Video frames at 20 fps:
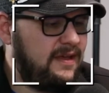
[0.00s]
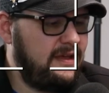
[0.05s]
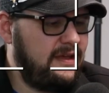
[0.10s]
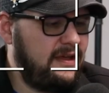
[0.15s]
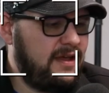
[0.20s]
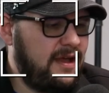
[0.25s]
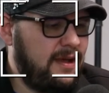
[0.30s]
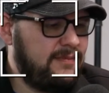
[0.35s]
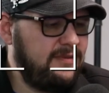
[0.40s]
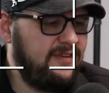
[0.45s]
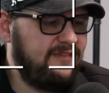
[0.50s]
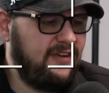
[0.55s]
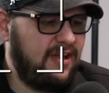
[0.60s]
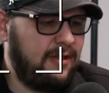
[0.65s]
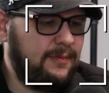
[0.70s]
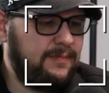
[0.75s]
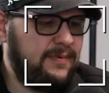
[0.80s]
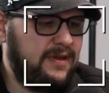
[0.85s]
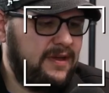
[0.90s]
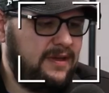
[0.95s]
I'm
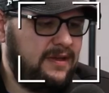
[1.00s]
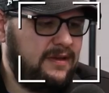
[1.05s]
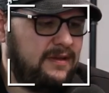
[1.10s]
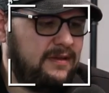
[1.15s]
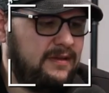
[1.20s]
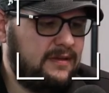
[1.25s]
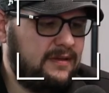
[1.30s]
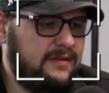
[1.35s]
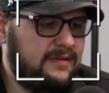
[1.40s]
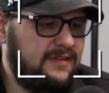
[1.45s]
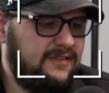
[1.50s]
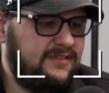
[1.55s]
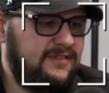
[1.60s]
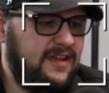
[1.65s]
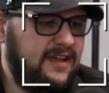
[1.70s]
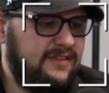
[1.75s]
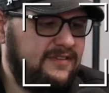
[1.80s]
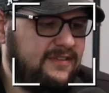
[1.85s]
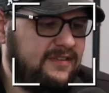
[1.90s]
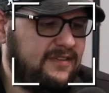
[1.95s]
developing the sense
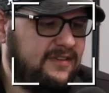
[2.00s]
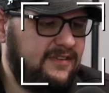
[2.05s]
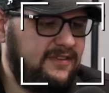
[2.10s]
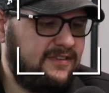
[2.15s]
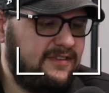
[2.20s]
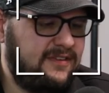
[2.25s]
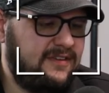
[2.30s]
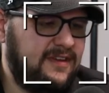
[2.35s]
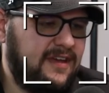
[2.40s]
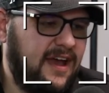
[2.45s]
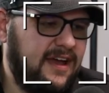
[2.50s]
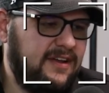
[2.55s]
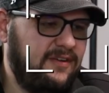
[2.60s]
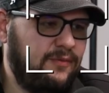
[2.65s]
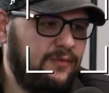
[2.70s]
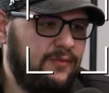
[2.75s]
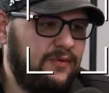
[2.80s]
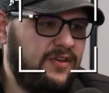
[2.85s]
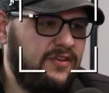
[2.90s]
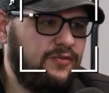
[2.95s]
that this kind of
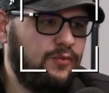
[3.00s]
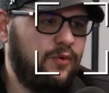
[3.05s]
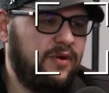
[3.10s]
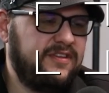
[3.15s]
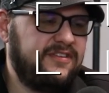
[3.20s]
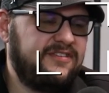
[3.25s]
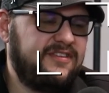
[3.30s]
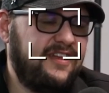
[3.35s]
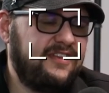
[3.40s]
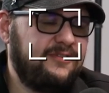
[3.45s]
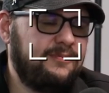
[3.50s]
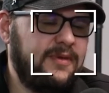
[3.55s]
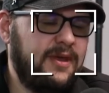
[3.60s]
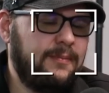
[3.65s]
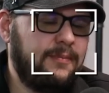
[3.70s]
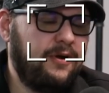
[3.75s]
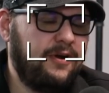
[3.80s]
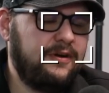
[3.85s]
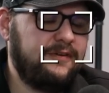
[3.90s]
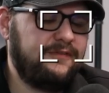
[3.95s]
is what sets me
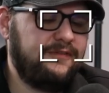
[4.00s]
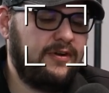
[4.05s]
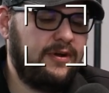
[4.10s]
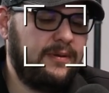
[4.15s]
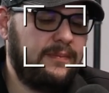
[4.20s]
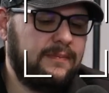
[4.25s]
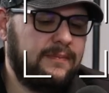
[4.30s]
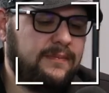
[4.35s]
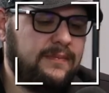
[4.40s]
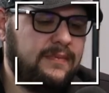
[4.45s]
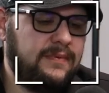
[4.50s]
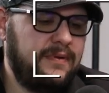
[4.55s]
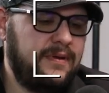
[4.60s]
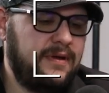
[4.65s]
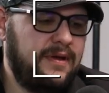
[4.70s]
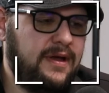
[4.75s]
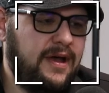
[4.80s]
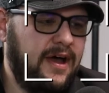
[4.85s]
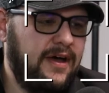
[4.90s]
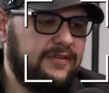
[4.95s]
apart from
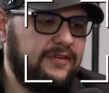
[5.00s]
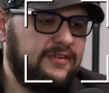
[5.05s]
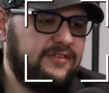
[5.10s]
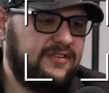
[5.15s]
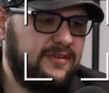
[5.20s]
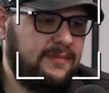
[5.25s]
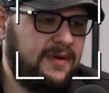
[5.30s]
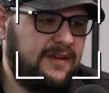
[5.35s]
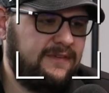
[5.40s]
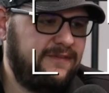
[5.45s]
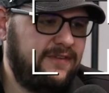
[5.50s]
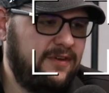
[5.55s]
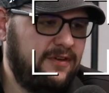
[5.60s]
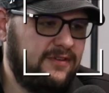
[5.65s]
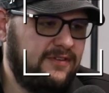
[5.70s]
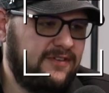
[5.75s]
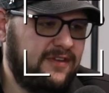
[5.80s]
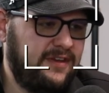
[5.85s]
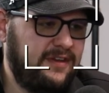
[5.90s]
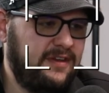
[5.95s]
others in my field. It's
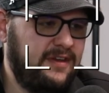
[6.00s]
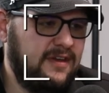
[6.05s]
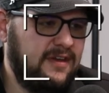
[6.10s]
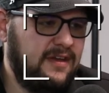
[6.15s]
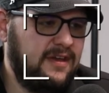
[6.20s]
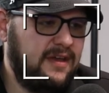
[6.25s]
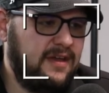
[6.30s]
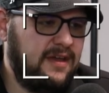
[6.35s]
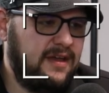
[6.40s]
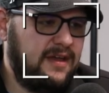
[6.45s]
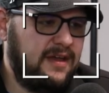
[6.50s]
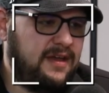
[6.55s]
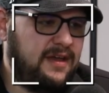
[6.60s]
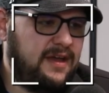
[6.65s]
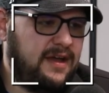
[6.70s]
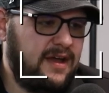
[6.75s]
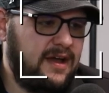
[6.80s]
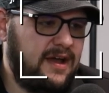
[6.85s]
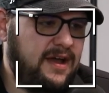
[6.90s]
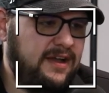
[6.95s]
like,
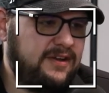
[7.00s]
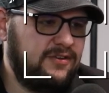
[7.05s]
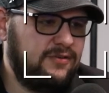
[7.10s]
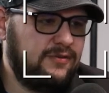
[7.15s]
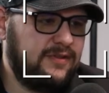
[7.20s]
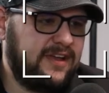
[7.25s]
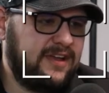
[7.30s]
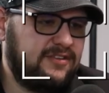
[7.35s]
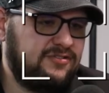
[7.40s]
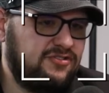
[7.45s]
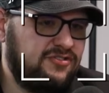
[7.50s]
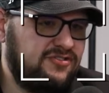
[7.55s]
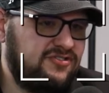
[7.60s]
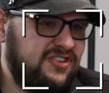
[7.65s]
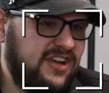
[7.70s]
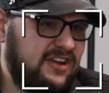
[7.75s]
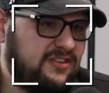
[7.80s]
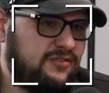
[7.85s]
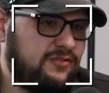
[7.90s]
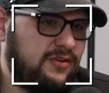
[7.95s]
I do like a
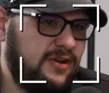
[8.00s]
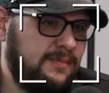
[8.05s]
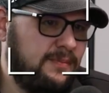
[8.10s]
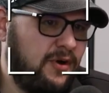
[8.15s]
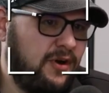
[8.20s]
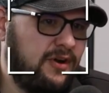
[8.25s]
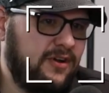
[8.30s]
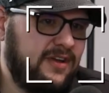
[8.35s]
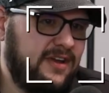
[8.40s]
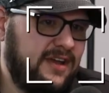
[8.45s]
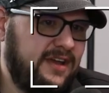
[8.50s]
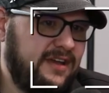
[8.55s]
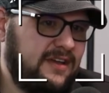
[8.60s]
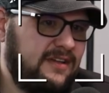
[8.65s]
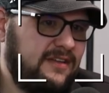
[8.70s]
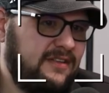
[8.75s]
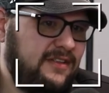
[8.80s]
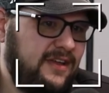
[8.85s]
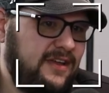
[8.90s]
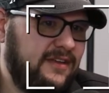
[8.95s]
trajectory marketing.
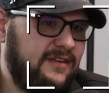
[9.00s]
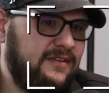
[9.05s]
Like